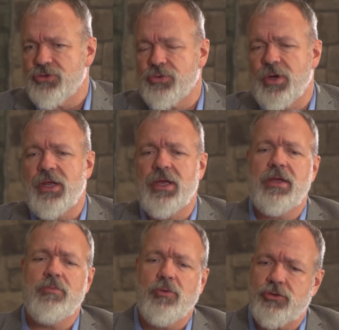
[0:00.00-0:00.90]

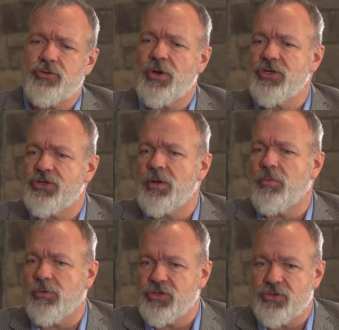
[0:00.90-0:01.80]
drilling, more trenching,
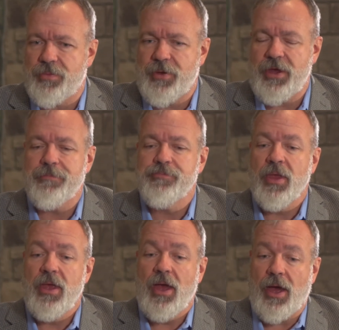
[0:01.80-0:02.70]
more stripping,
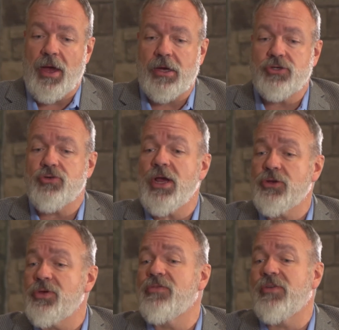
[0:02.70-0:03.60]

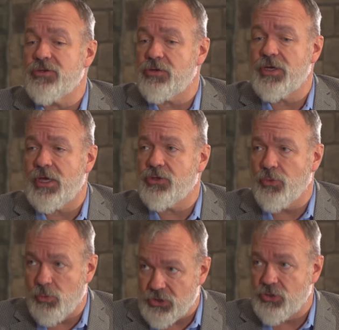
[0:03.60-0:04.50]
trying to eventually get to
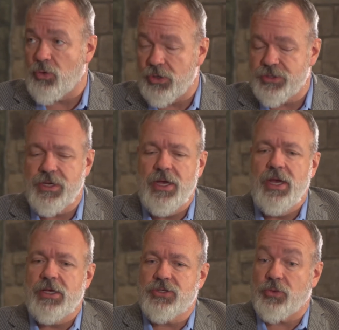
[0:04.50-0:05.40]
a resource.
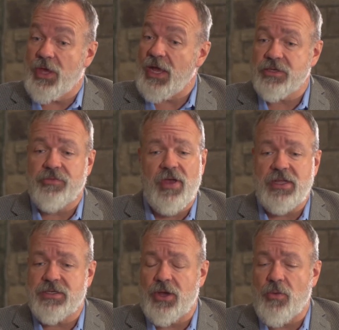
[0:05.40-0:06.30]
So that's
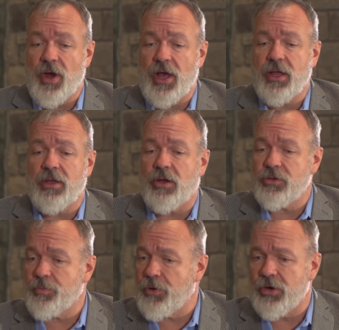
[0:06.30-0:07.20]
advancing well.
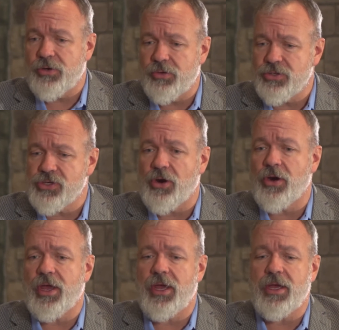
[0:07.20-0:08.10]
All the partners
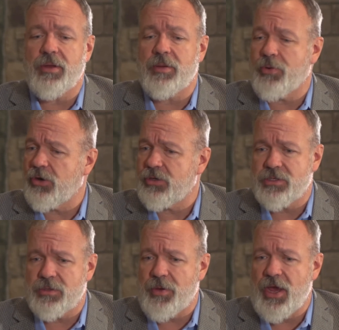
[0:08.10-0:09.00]
are in and
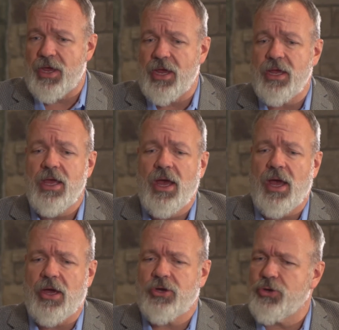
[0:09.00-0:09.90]
participating.
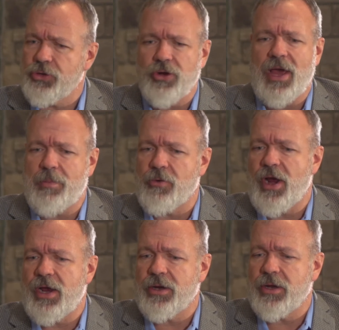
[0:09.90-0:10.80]
Good
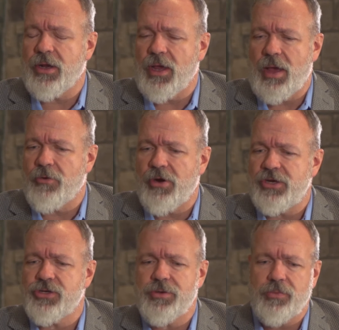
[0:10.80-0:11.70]

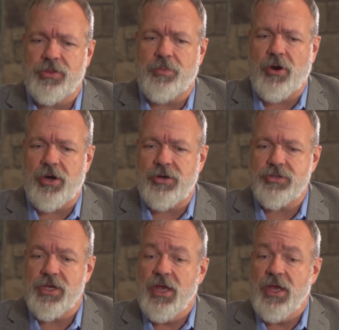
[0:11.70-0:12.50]
collaboration with the partners.